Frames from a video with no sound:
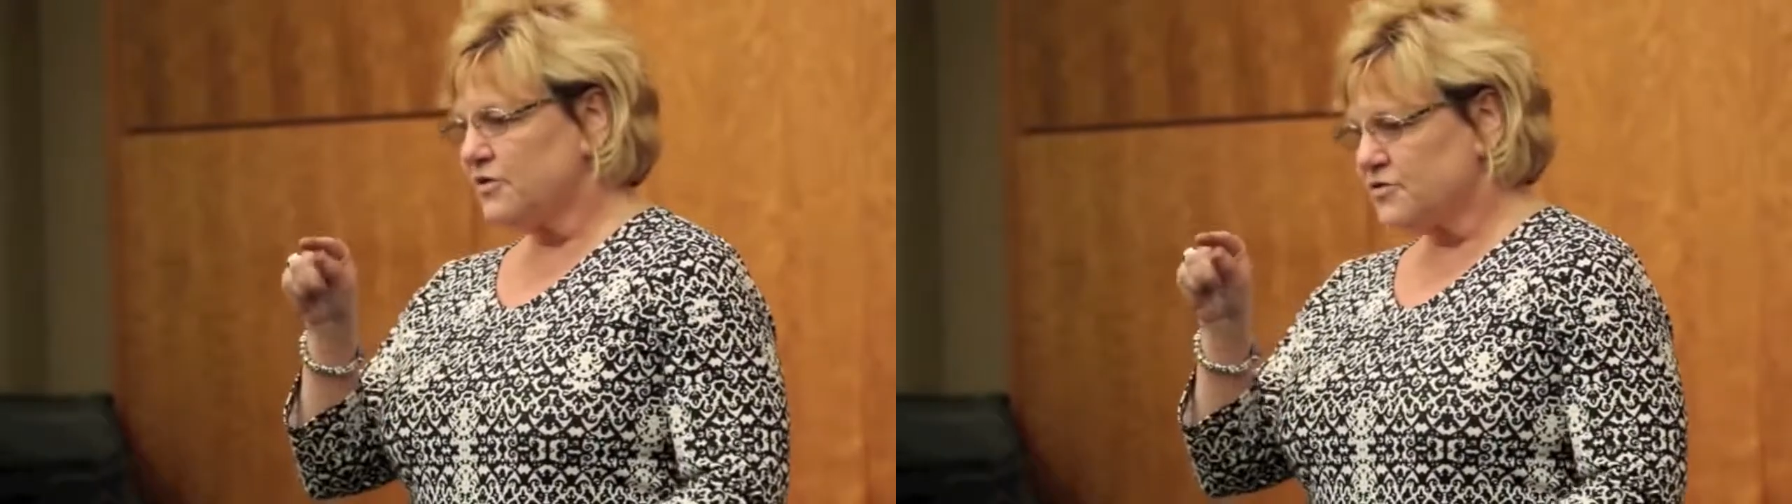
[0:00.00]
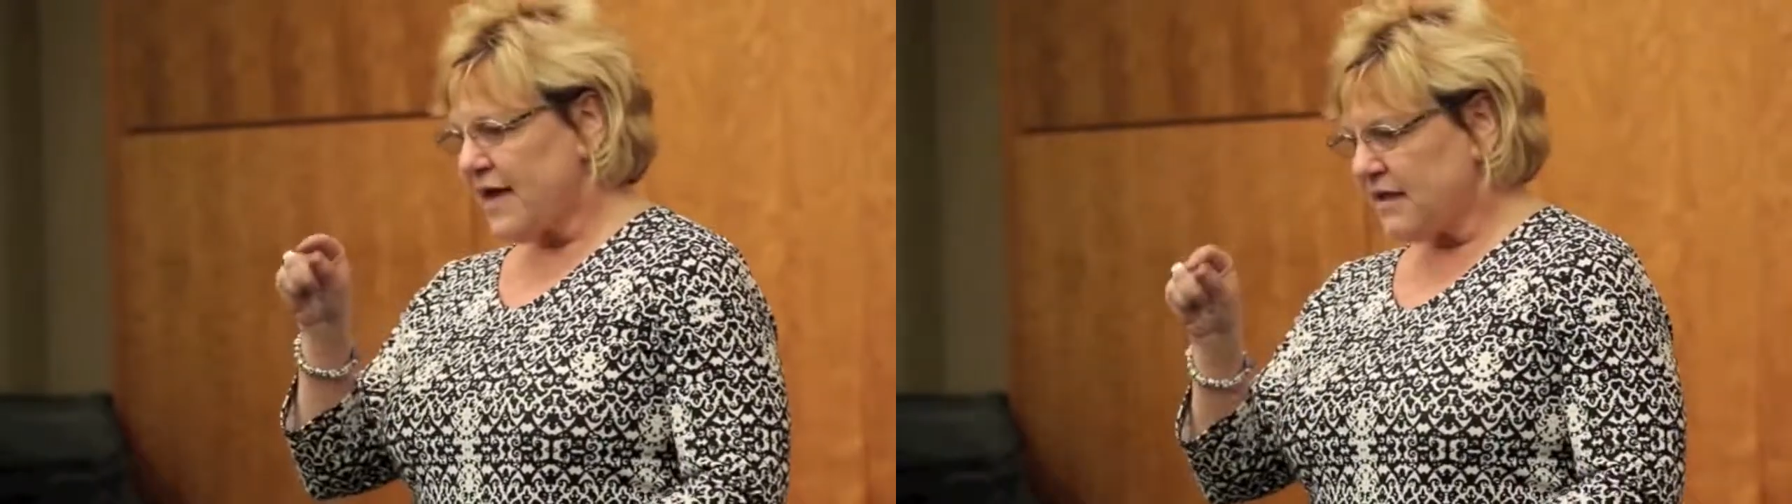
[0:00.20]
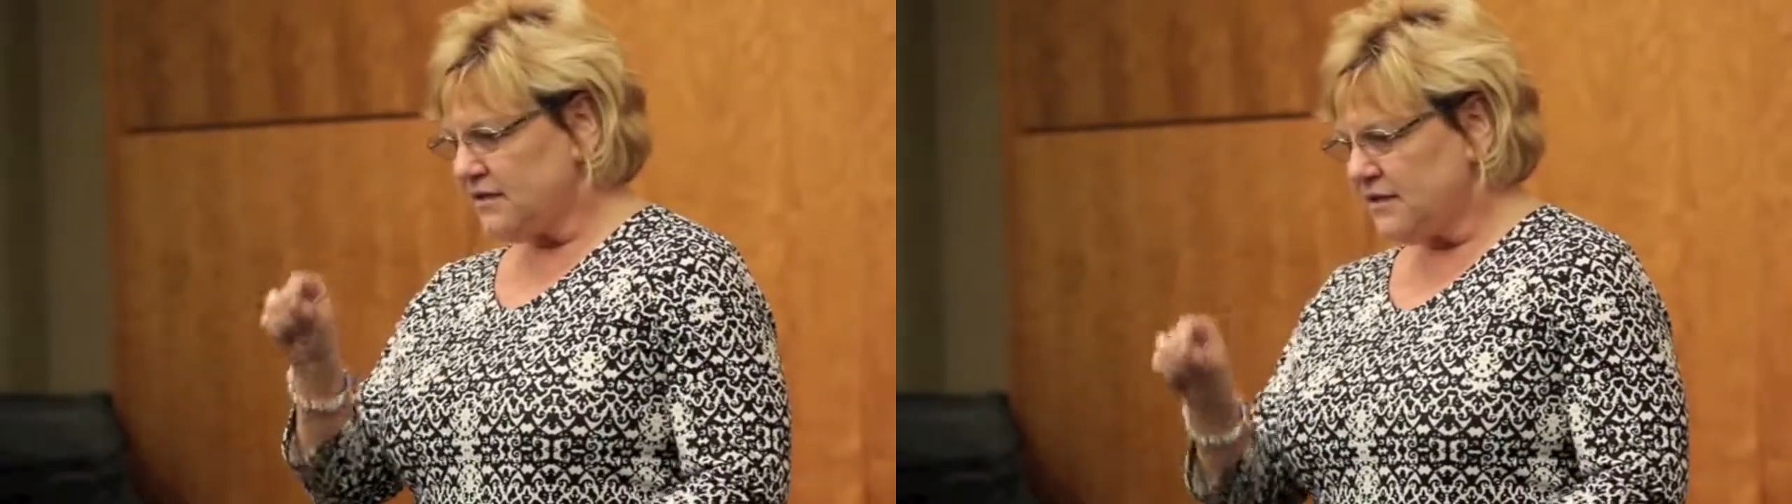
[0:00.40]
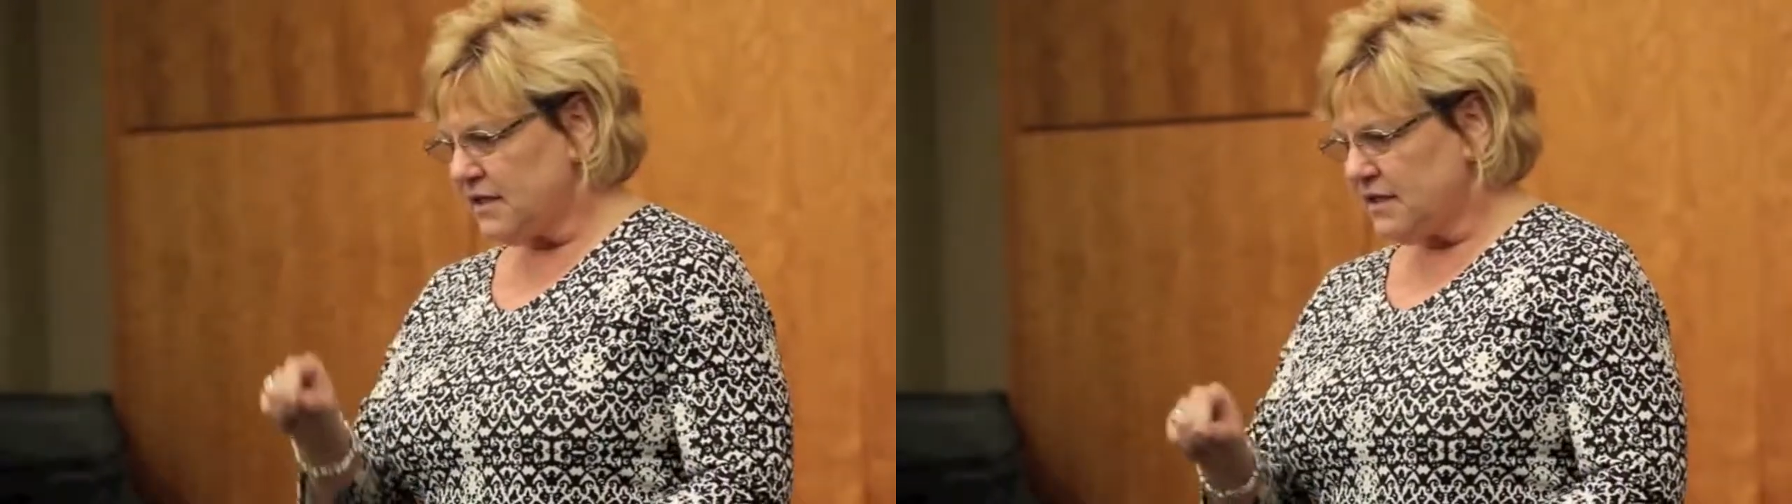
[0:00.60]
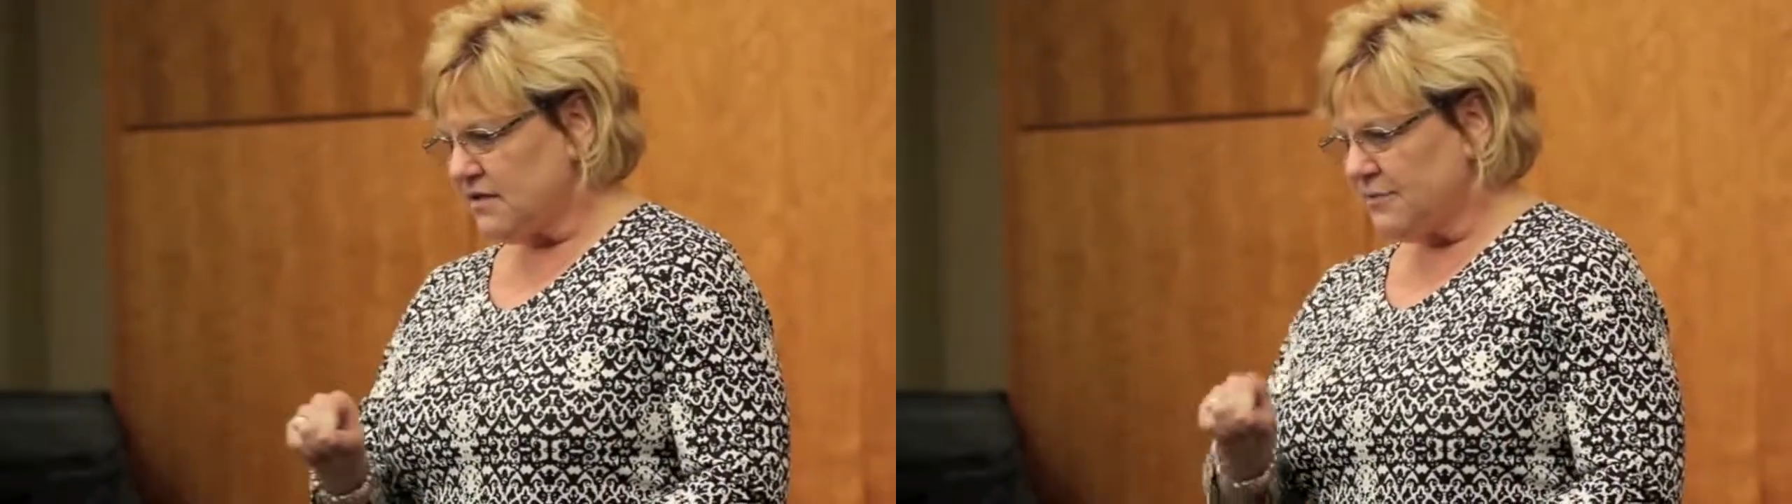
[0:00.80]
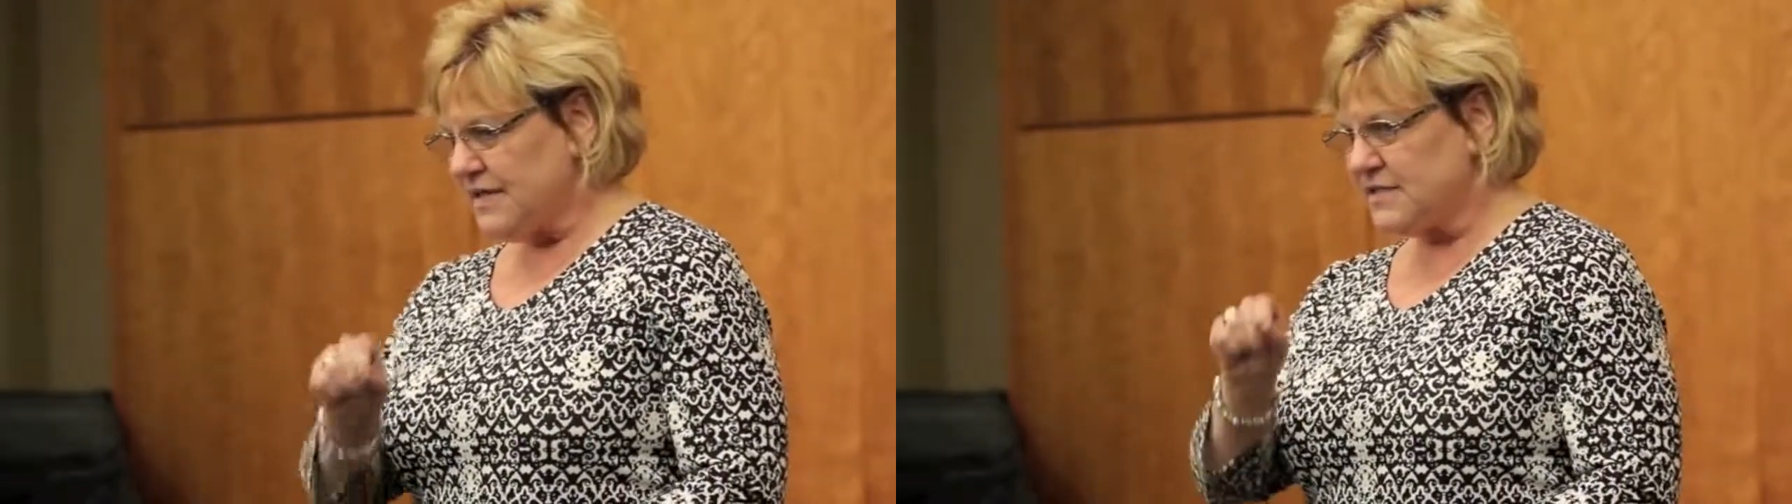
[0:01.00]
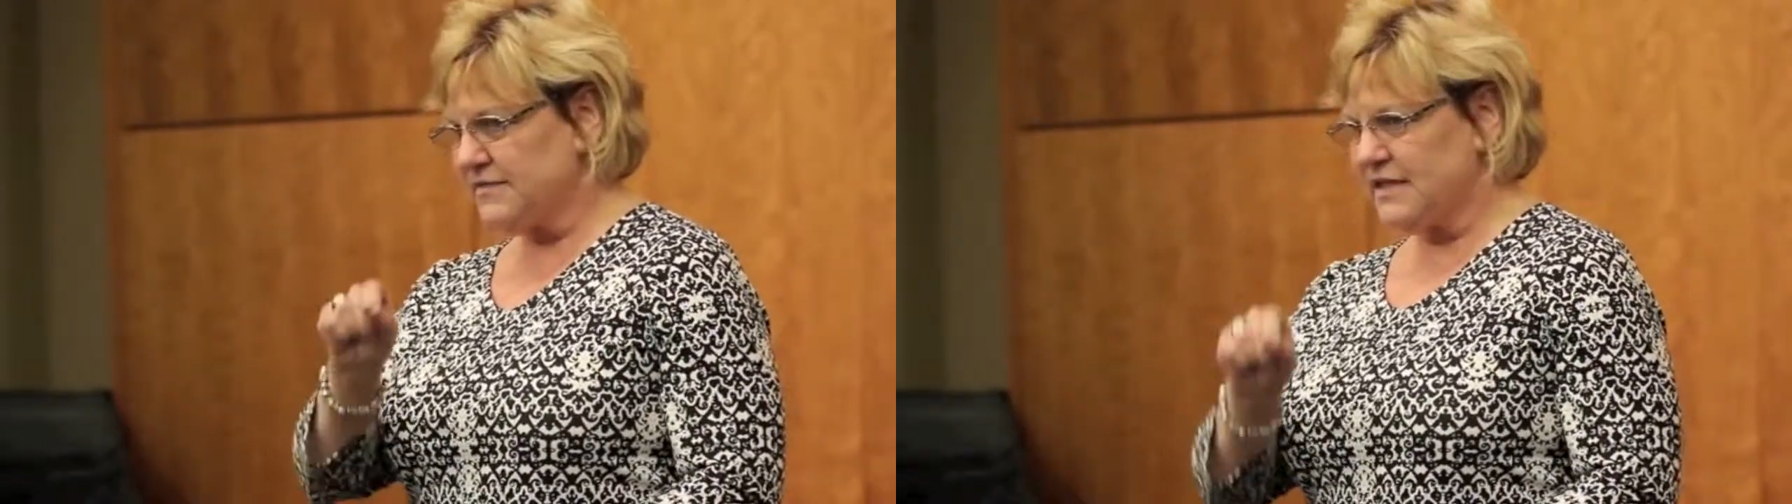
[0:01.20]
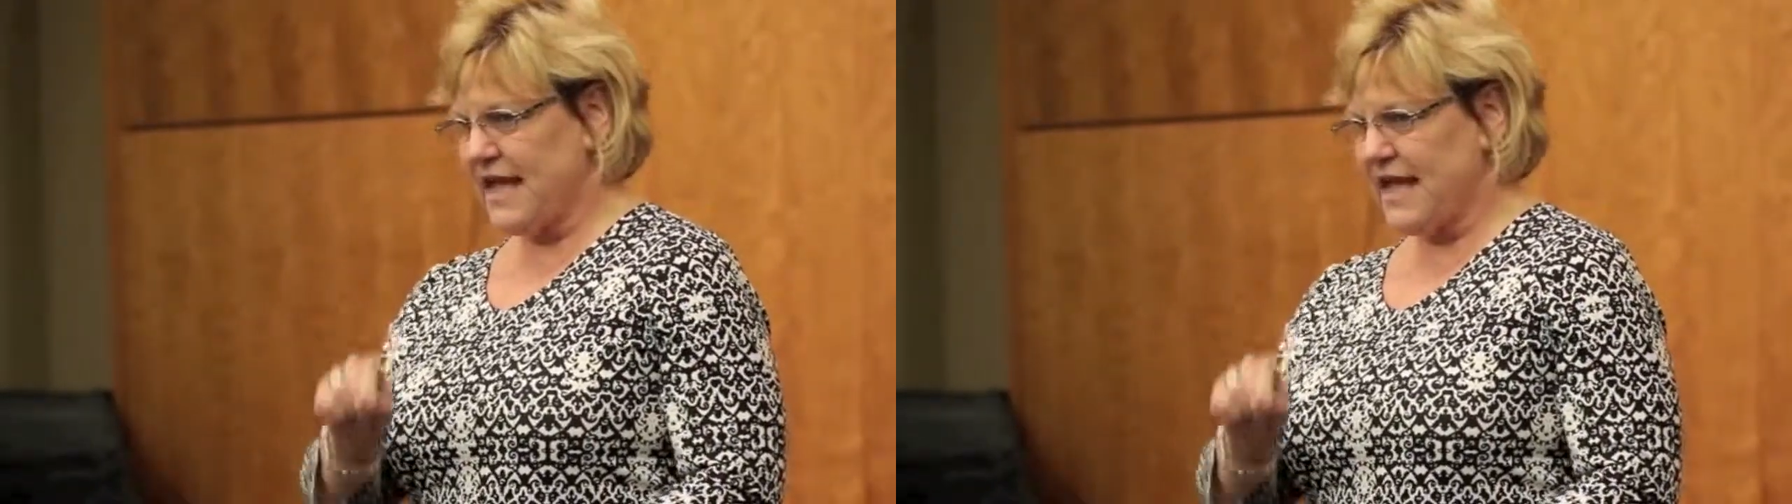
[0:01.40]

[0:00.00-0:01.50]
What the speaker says: They also had a little piece